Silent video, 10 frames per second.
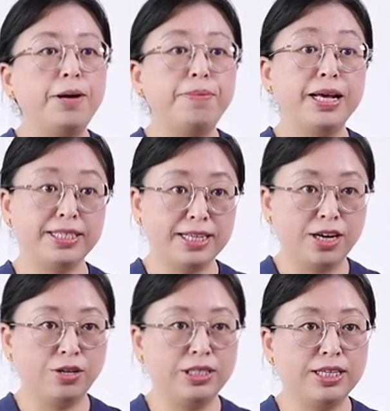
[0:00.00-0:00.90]
Please
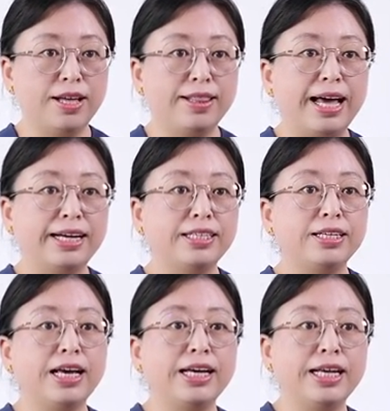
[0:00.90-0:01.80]
note that
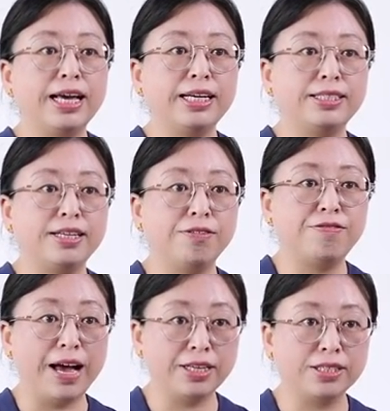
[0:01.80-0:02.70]
it is the
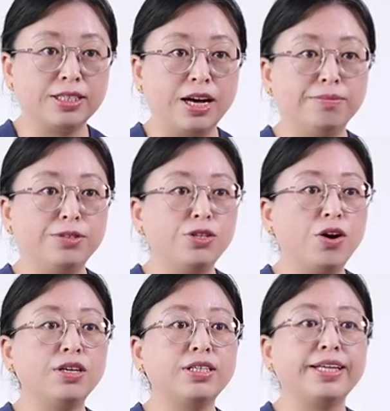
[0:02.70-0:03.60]
vector sum,
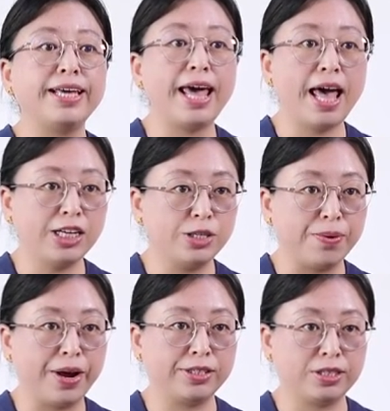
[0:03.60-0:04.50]
not the
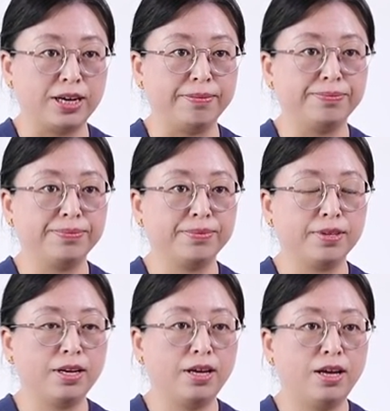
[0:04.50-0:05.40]
algebraic sum.
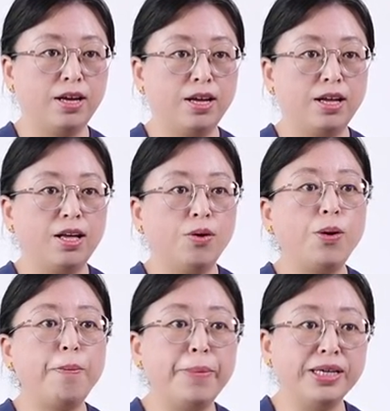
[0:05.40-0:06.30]

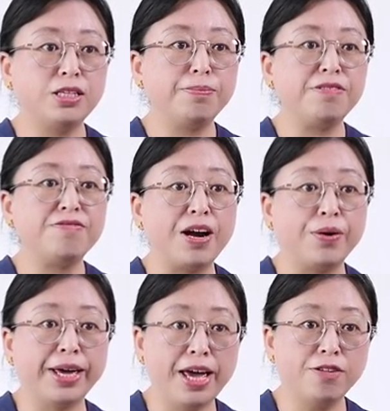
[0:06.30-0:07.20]
We must be
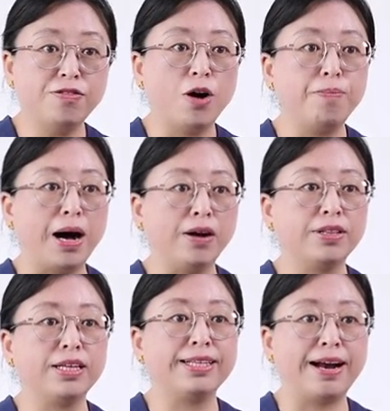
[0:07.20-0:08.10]
very careful
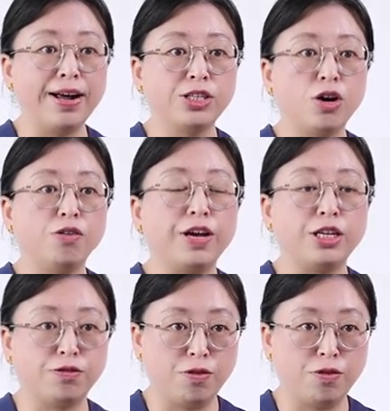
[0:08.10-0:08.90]
about the direction of each